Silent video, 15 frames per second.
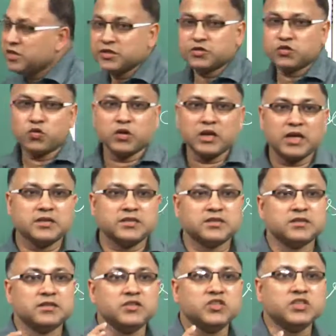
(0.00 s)
is known
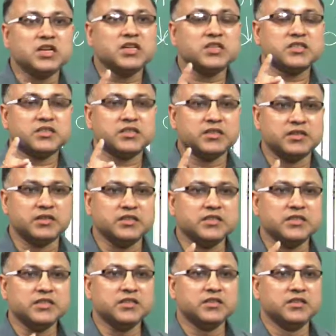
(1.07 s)
as just
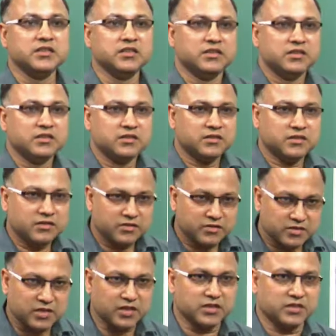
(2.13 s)
rigid
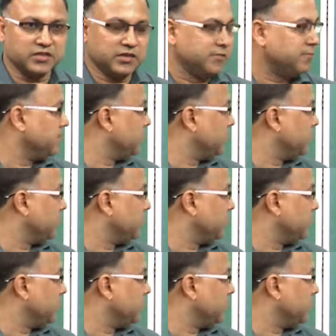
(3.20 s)
structure.